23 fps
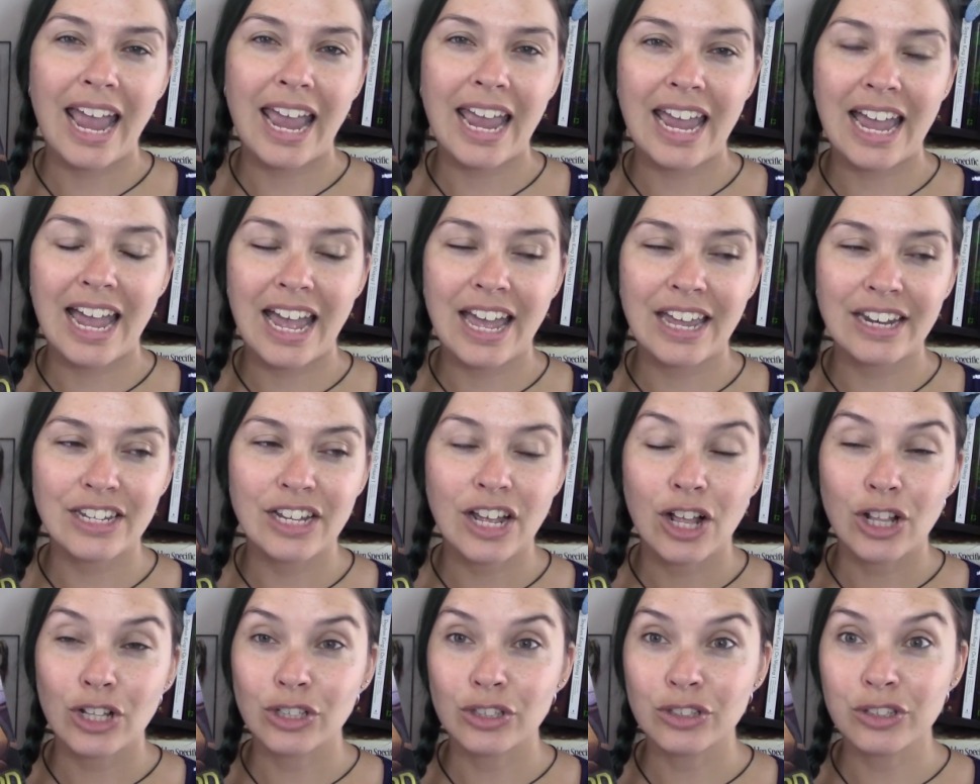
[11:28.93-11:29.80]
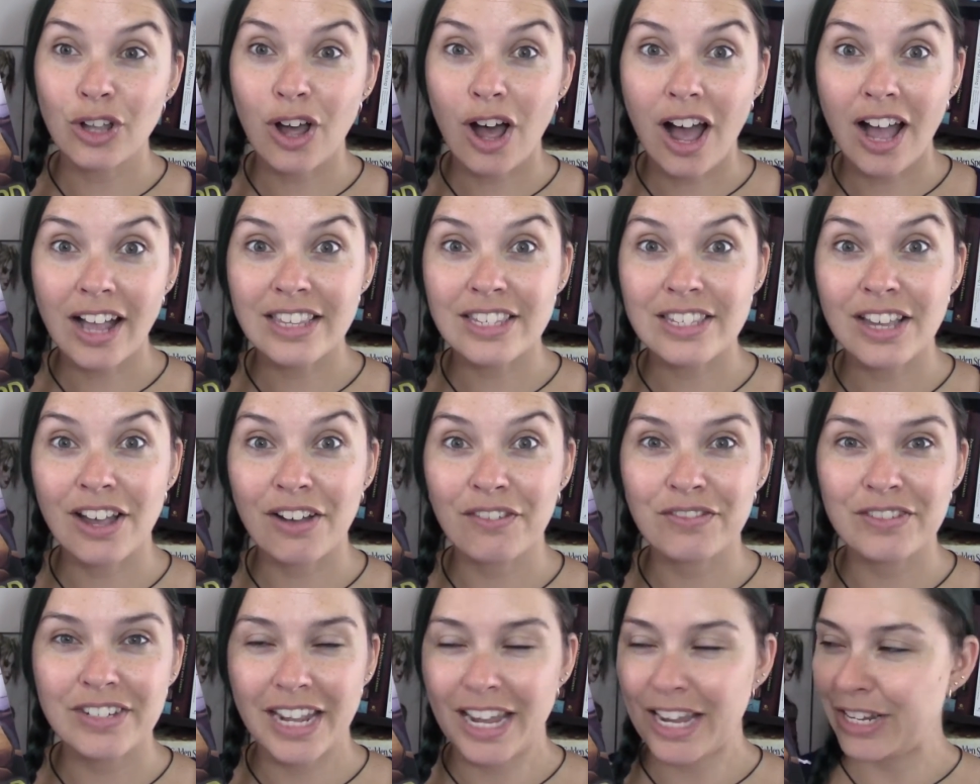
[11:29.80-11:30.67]
and lots
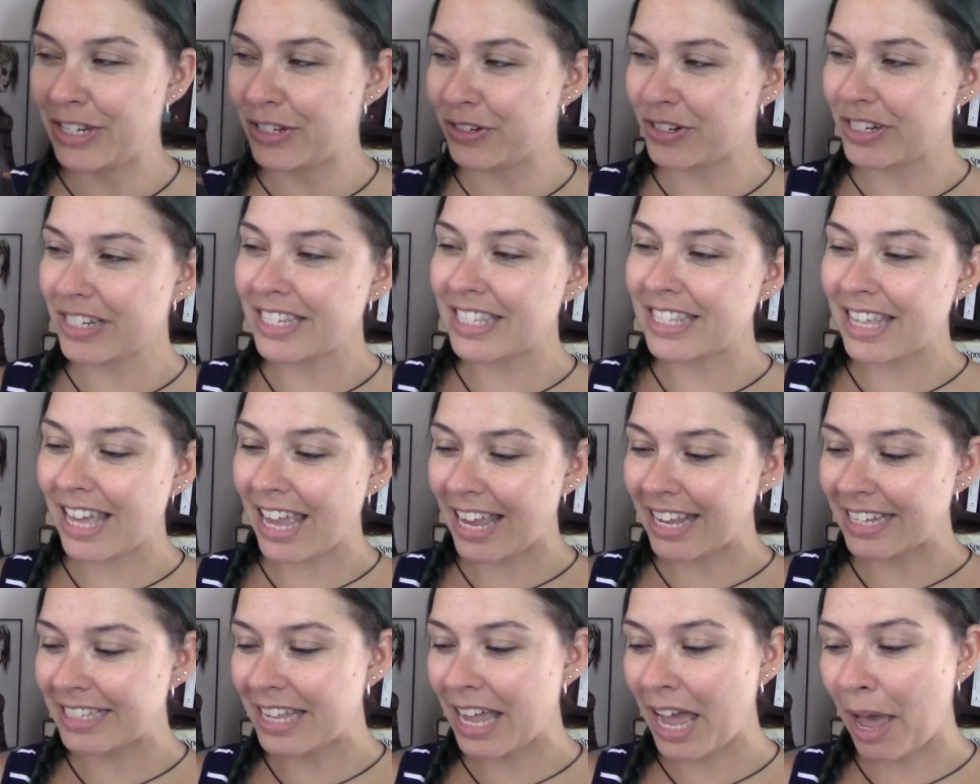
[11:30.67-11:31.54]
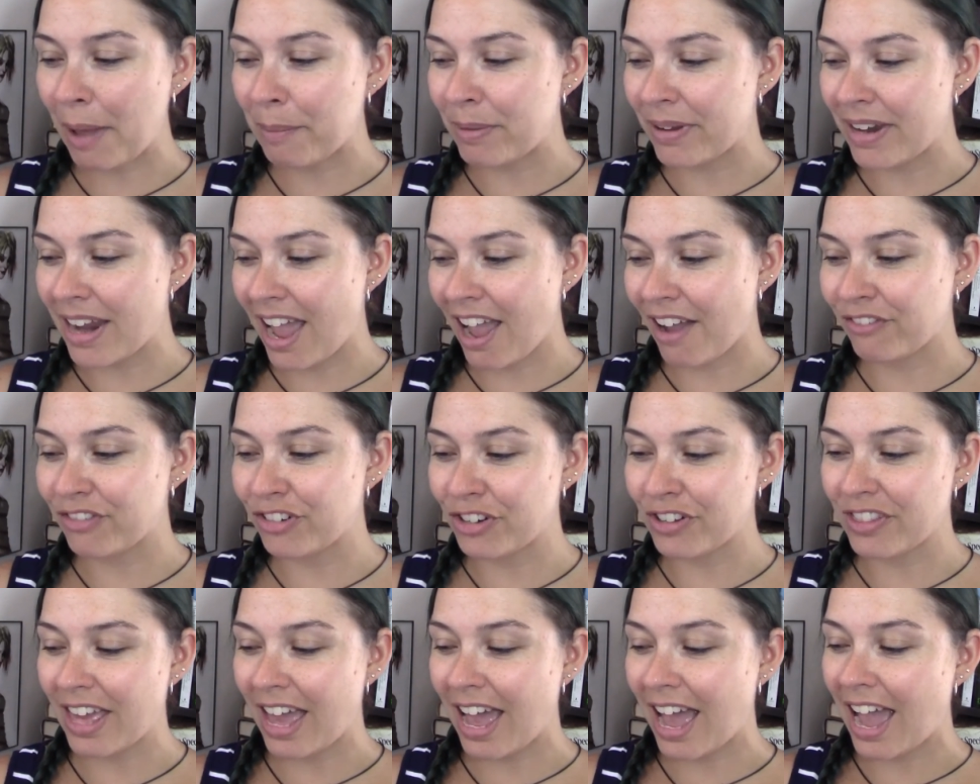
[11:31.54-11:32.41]
of dangerous things happen
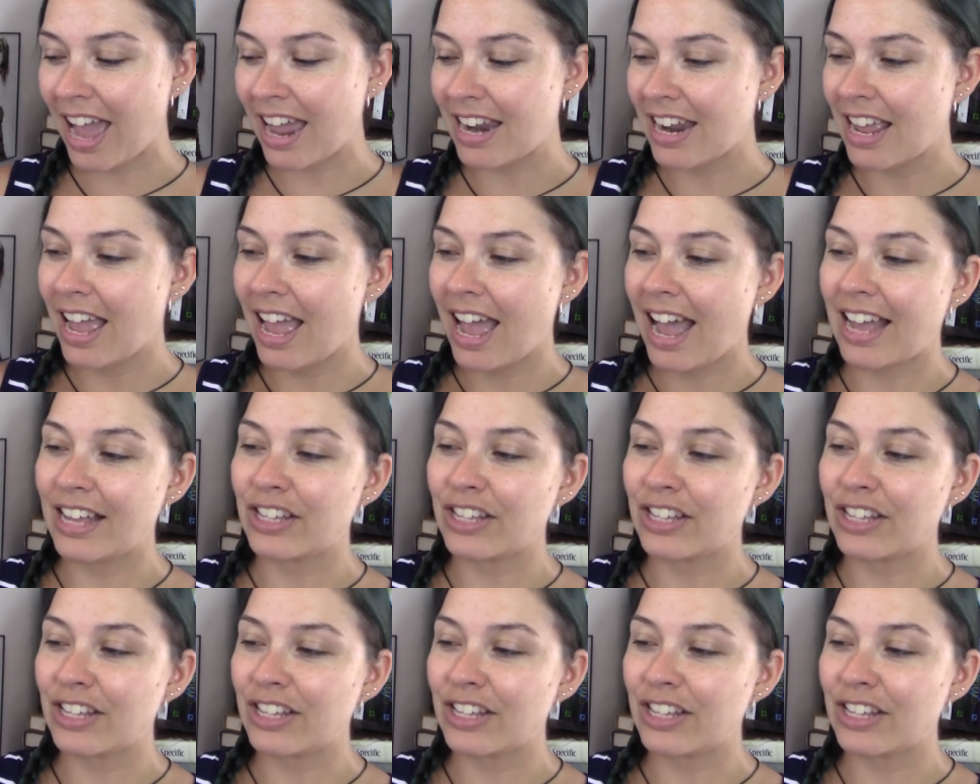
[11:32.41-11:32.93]
after that